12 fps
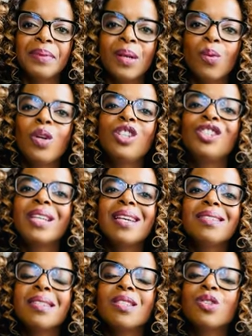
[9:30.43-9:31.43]
Which
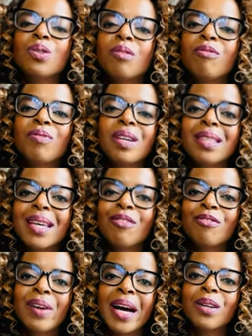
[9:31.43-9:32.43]
takes us to the 5th and
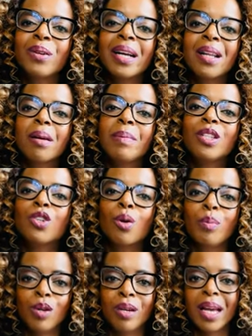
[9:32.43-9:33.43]
final element of
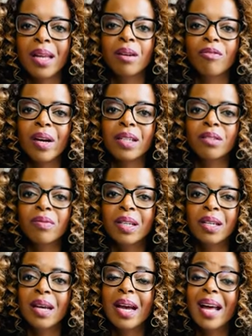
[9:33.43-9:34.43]
communicating effectively,
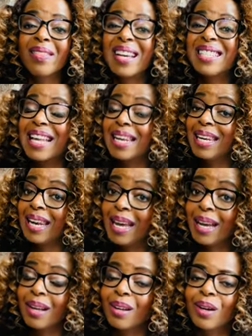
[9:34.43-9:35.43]
and that's
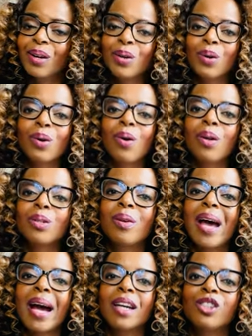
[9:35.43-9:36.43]
nail your call to
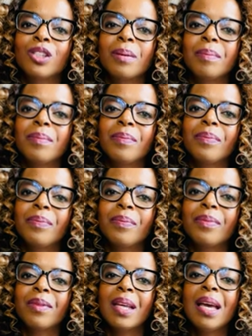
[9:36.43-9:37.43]
action.
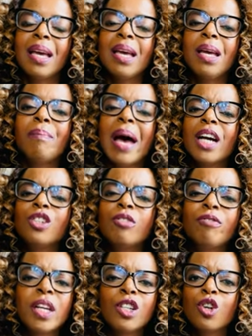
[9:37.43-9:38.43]
Imagine
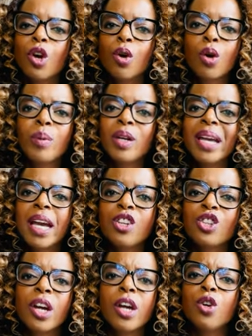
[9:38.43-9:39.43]
finishing your
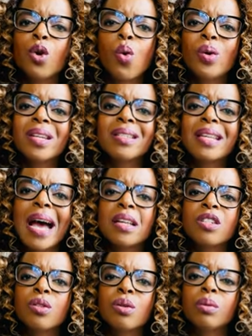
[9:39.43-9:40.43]
communication and your audience
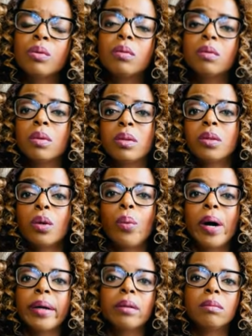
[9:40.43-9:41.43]
asks you, so
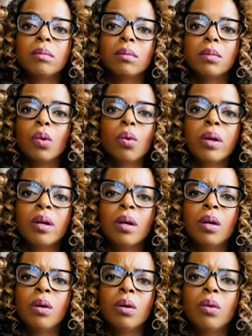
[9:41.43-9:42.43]
what? Or
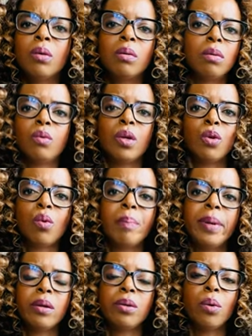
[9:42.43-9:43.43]
what do you want
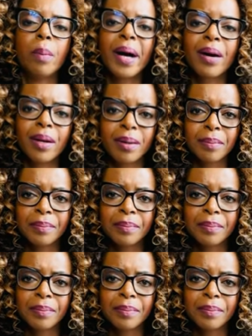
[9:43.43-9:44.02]
me to do about it?